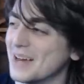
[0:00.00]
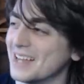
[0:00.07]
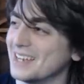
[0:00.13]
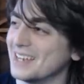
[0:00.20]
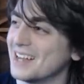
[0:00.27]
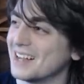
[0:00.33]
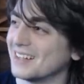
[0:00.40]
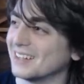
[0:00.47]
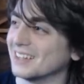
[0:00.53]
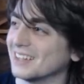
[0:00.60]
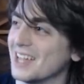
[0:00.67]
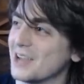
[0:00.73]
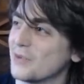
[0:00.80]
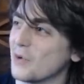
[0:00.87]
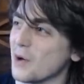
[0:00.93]
But
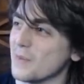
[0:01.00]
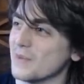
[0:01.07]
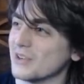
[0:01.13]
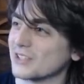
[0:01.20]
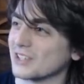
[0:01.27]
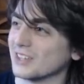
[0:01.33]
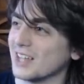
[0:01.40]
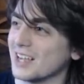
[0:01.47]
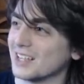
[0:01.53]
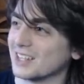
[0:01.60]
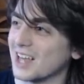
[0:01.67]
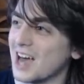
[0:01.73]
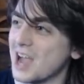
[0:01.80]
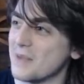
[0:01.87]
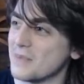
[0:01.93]
leg warmers are
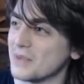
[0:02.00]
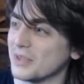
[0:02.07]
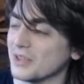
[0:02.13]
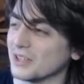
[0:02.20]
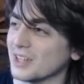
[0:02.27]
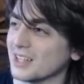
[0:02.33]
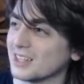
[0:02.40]
like they're